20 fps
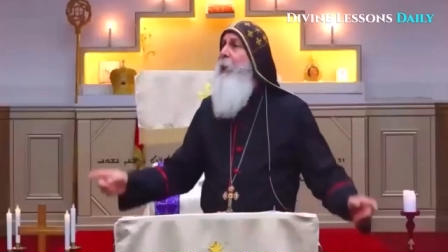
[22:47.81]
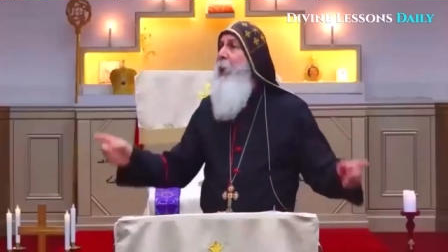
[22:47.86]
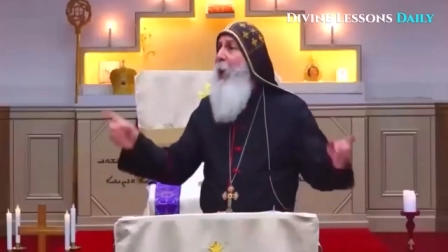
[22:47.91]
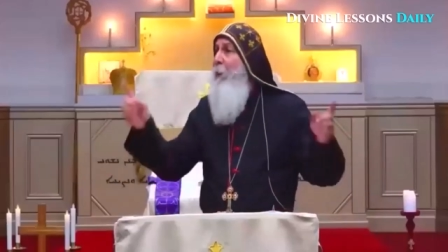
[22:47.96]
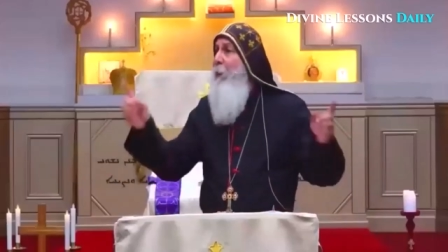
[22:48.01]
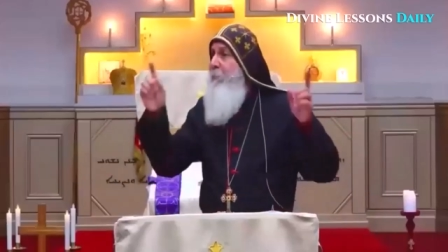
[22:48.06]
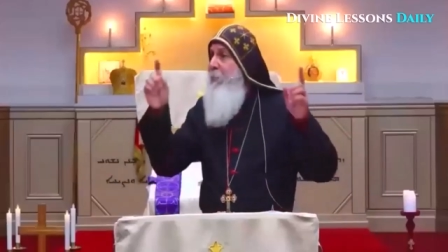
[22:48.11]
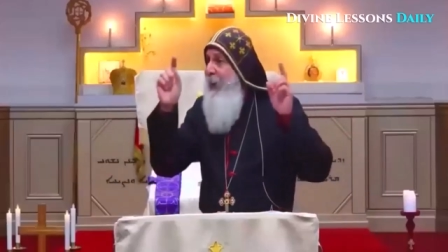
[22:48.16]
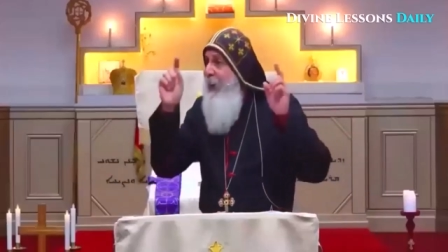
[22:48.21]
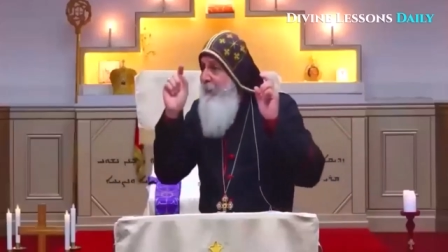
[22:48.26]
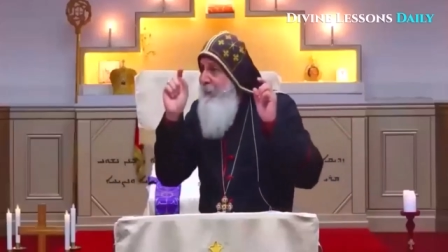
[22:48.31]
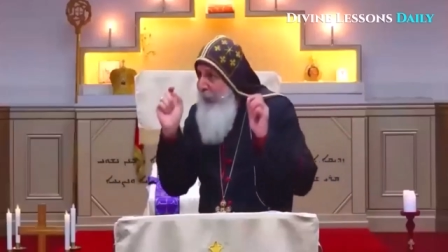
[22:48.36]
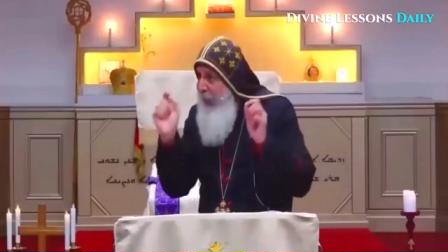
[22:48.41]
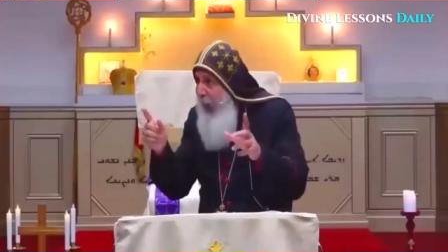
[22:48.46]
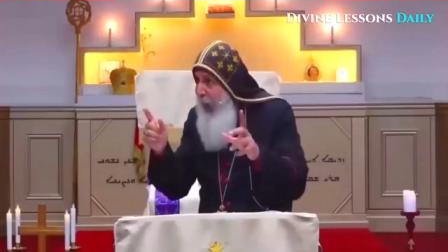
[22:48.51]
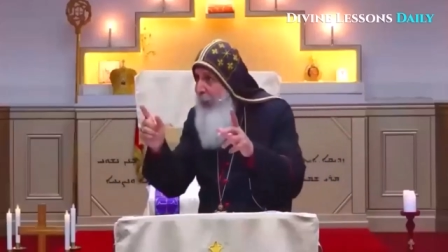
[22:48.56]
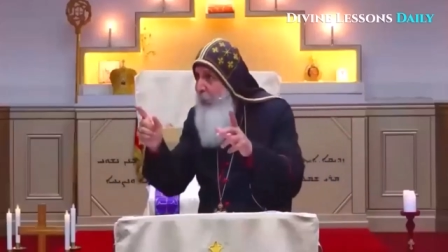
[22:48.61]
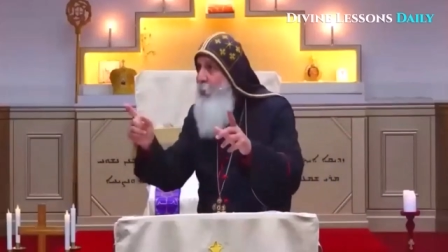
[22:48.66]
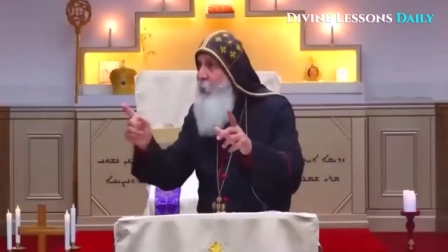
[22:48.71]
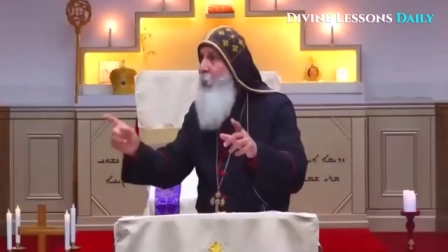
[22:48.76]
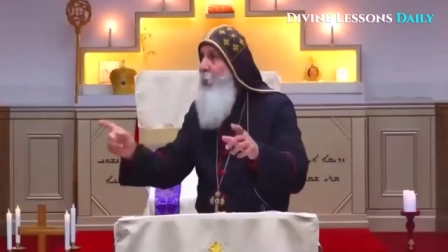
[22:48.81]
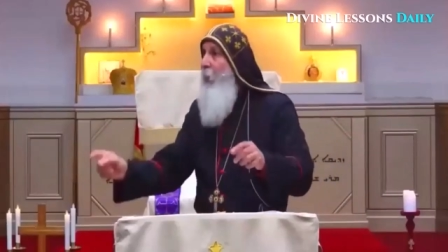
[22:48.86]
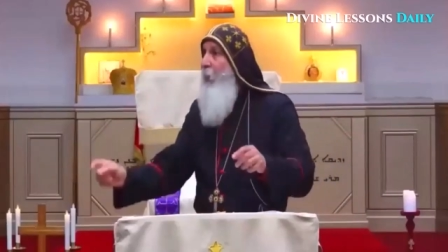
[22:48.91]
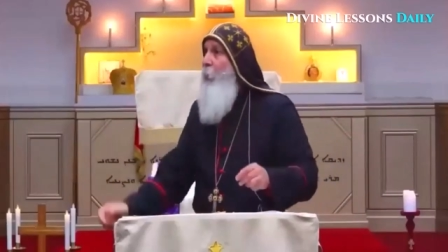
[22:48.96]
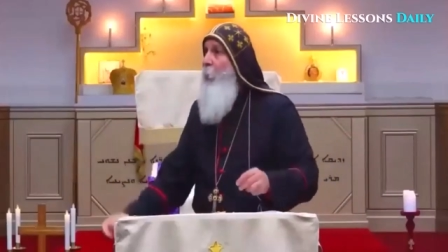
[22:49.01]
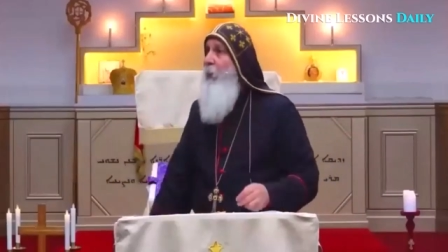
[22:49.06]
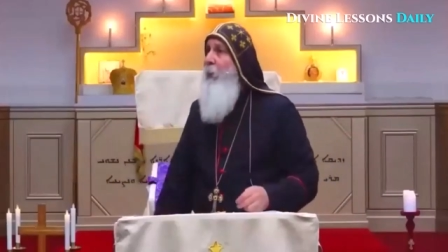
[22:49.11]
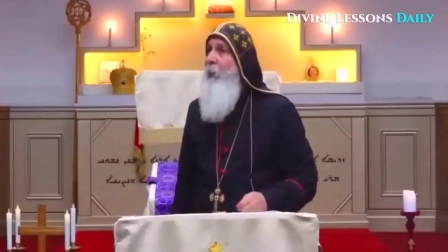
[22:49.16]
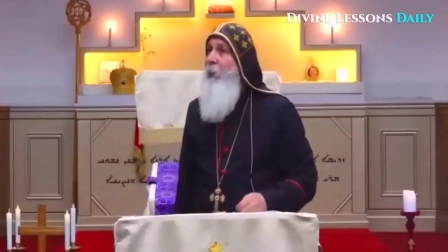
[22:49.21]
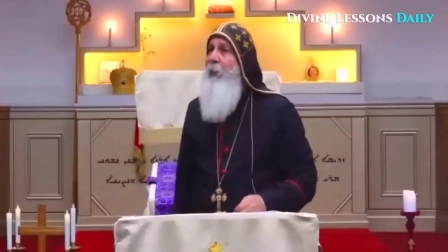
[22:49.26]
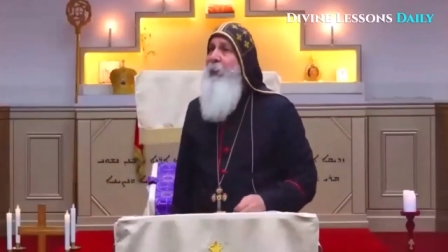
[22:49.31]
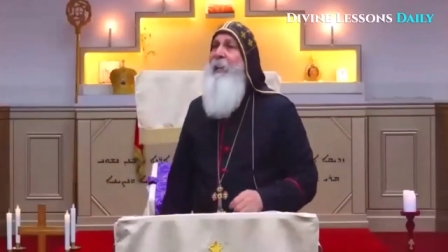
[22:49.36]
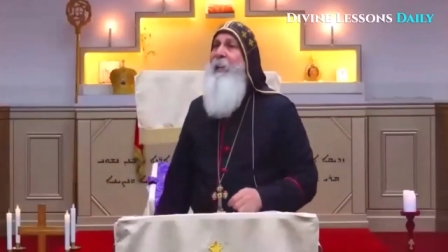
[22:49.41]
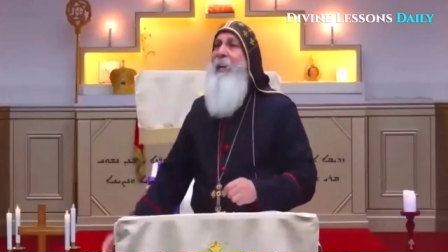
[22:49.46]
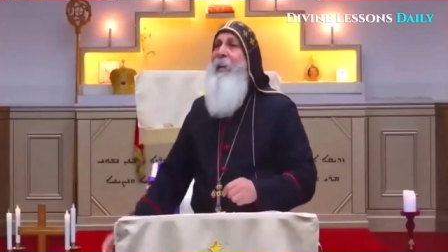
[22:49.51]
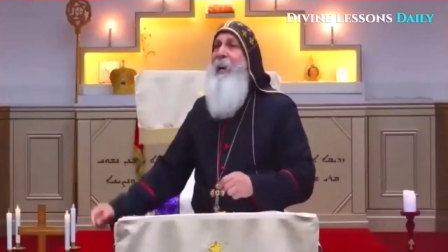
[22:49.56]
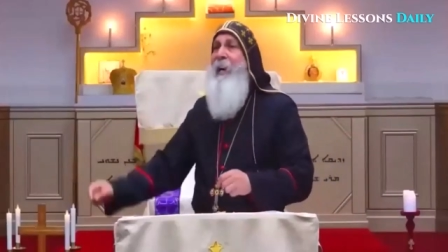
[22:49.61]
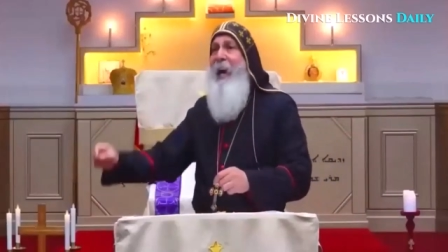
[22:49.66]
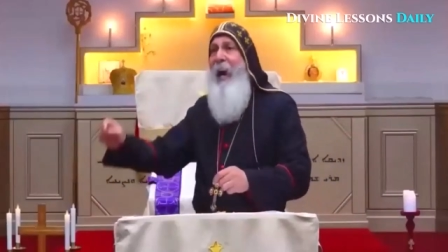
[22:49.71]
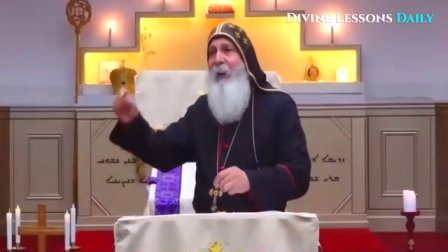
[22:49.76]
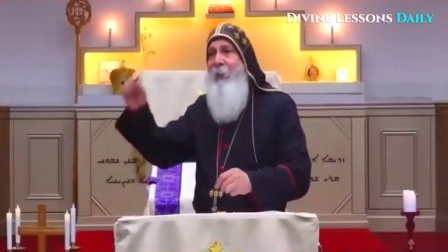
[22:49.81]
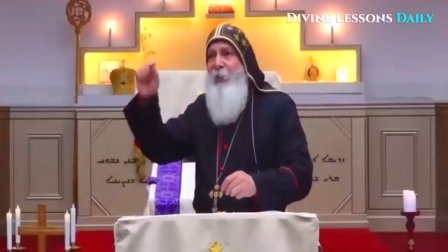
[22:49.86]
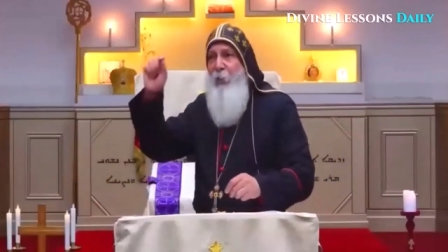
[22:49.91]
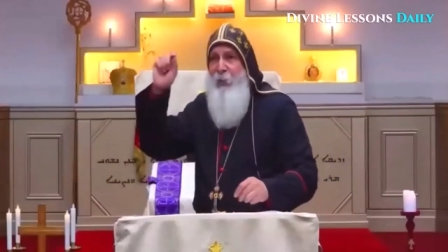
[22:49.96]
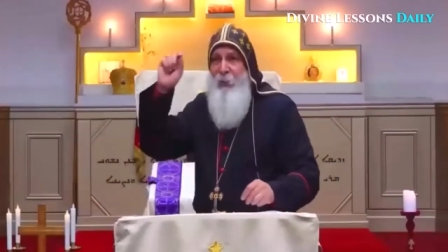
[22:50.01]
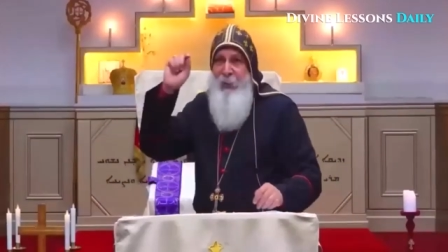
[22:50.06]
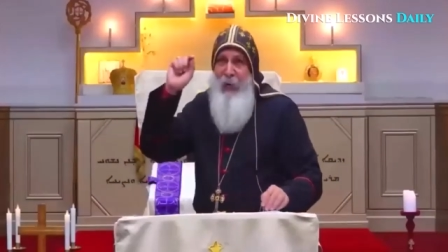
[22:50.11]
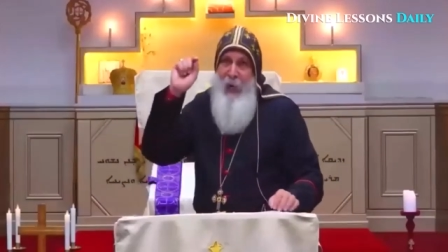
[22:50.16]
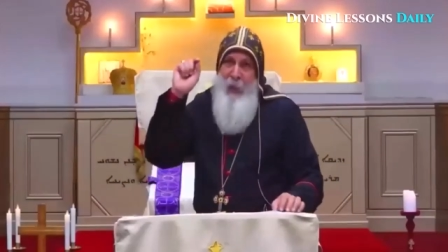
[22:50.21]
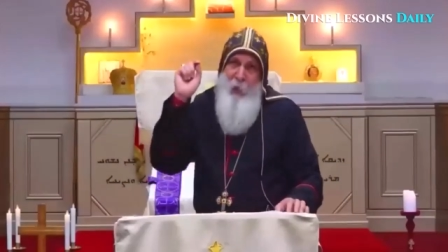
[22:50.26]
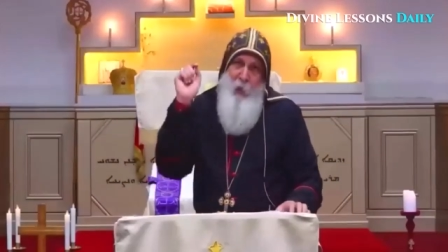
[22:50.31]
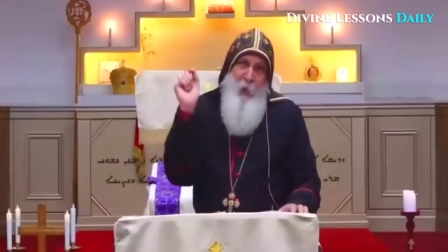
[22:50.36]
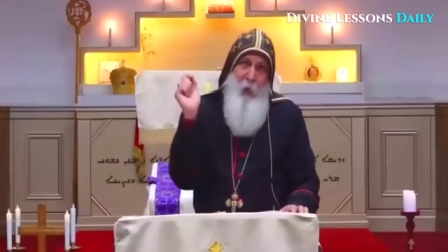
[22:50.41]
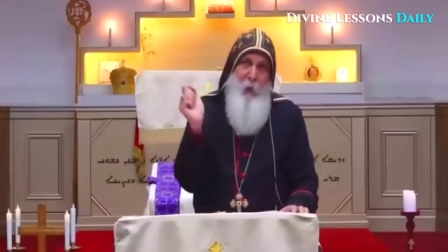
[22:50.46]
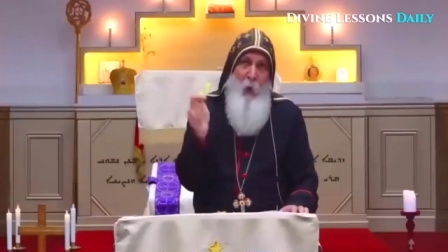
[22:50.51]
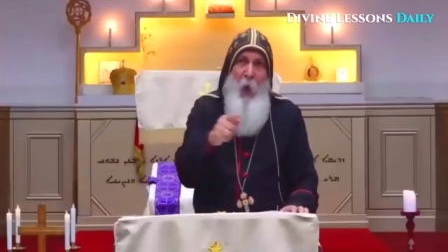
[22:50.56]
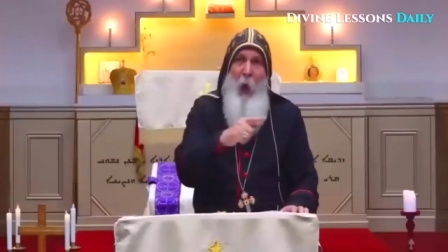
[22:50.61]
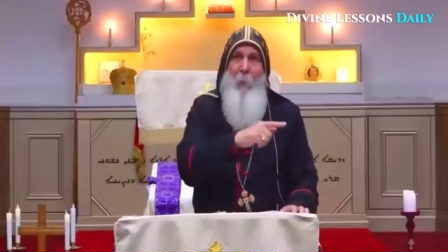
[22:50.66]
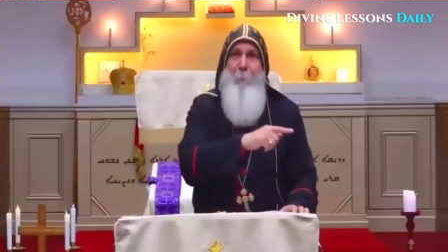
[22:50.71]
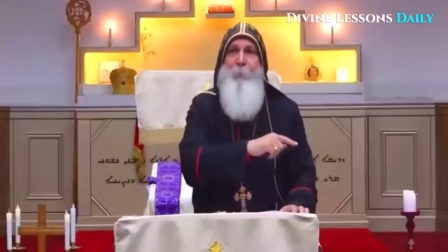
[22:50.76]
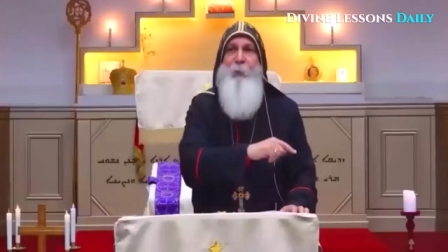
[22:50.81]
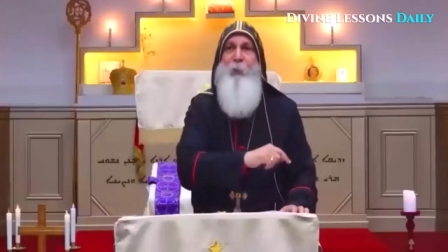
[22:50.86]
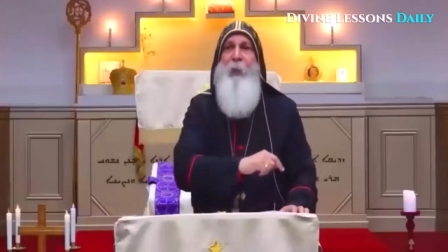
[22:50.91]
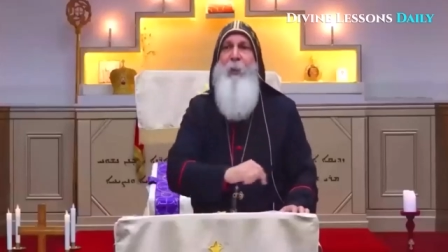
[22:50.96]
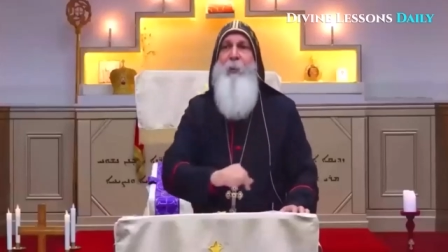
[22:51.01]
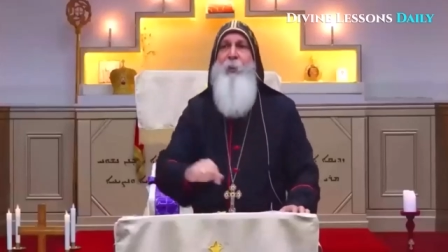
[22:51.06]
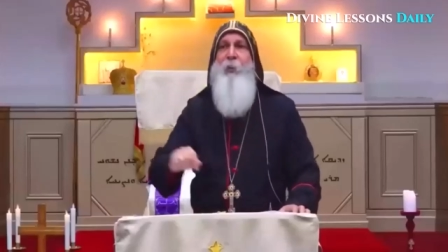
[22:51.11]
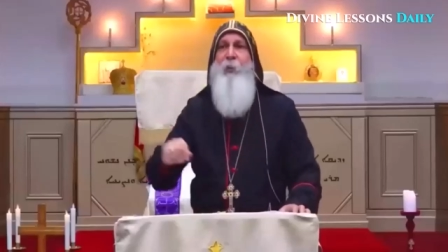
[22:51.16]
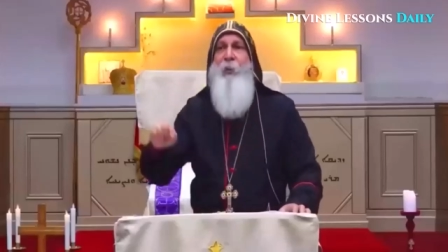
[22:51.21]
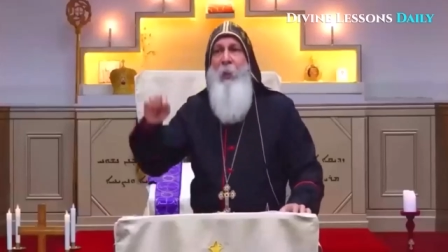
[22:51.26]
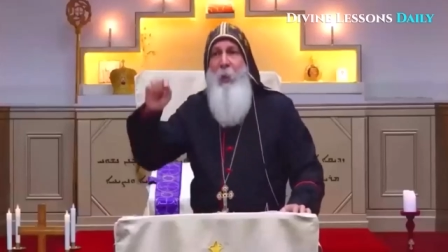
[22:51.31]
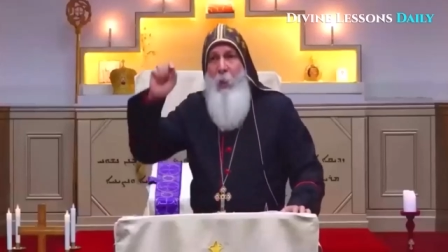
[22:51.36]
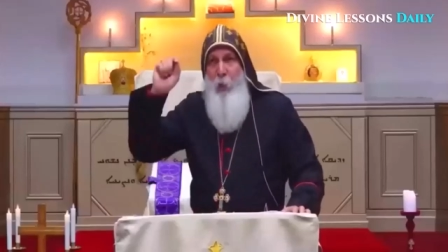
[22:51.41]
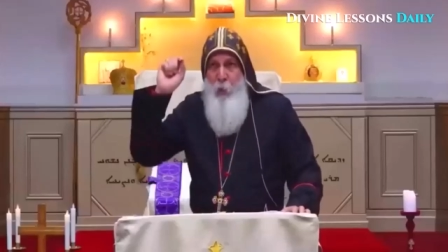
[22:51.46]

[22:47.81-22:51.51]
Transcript: If he takes your will, he has to take your options,